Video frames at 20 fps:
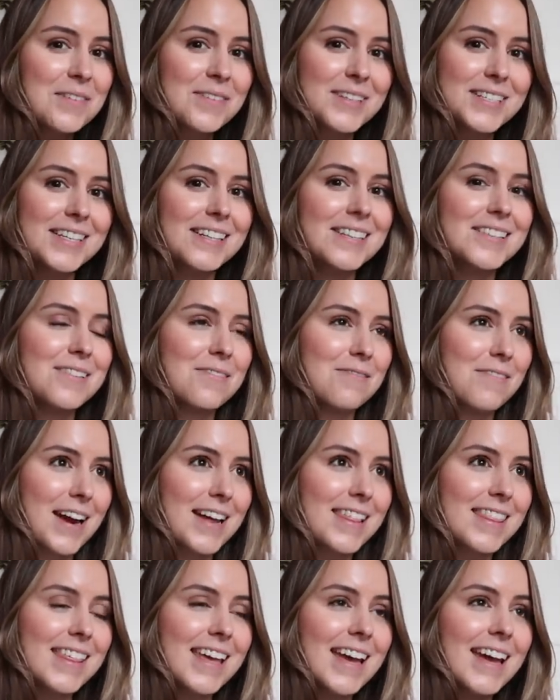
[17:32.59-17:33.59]
Is this the
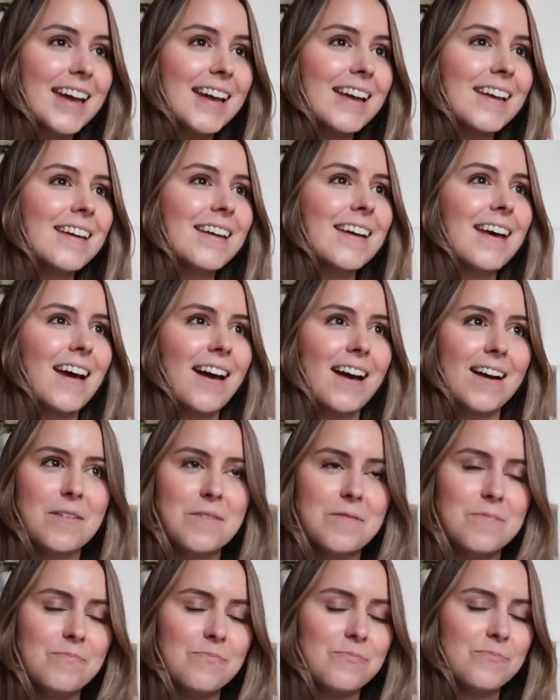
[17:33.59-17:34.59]
right thing?
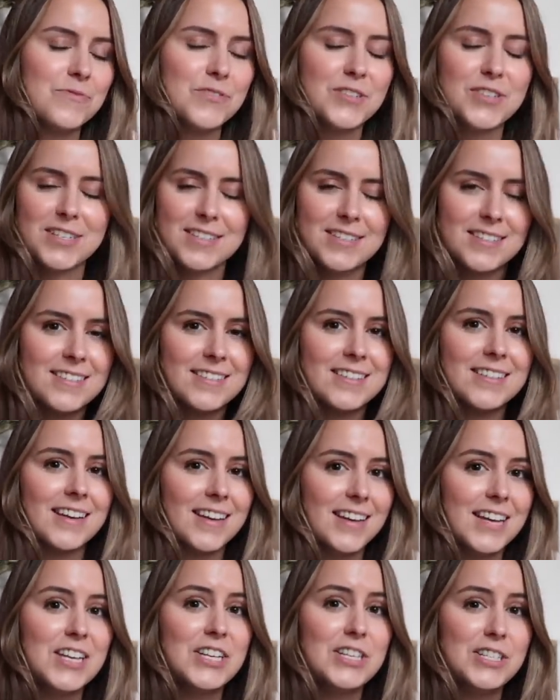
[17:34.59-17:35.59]
Just
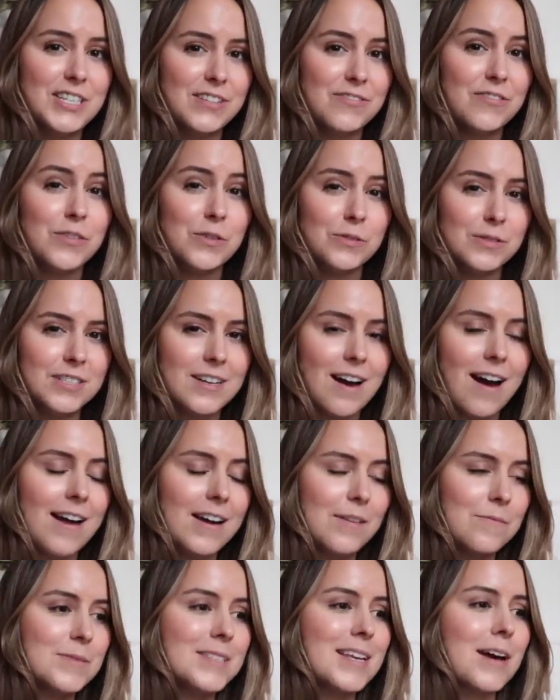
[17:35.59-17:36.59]
difficult
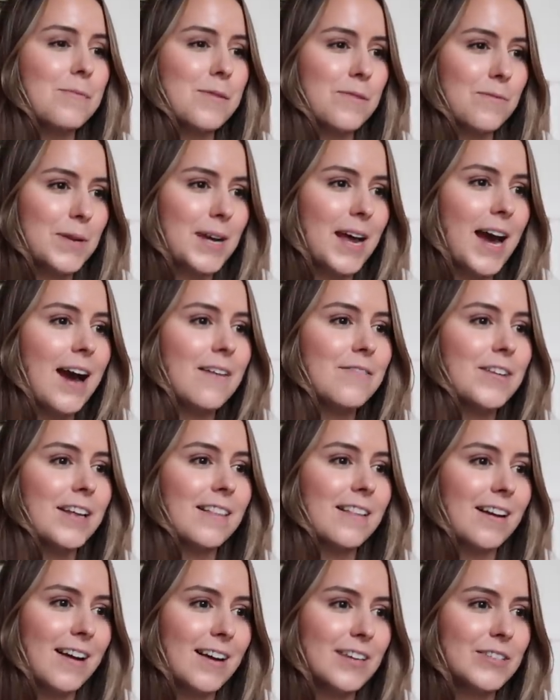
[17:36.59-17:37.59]
times. And we've been
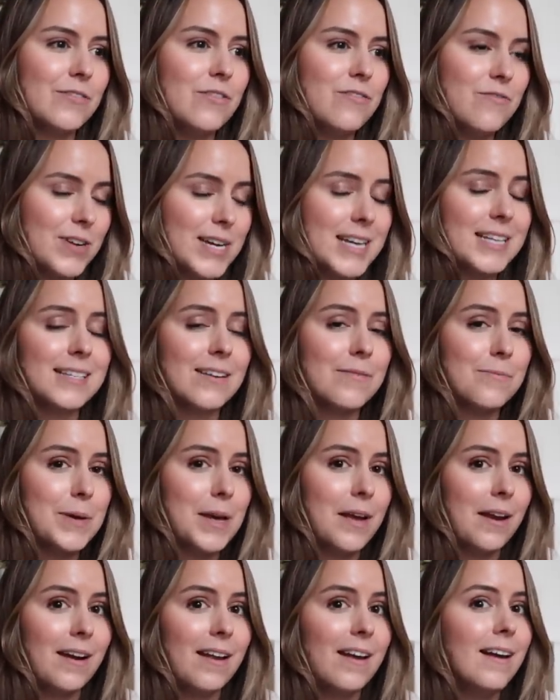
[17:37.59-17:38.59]
having, the last few weeks have
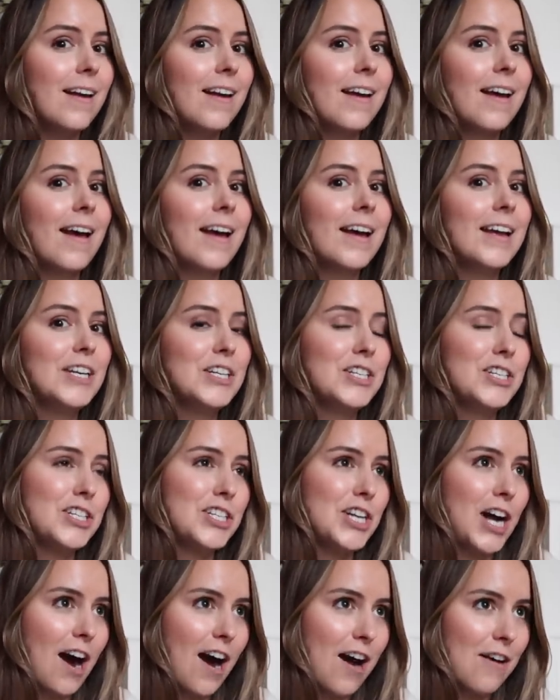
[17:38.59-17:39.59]
been
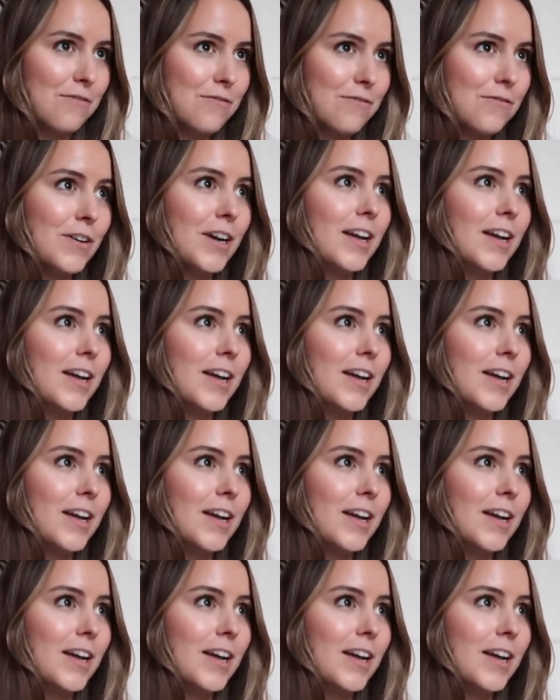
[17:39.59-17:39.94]
tough.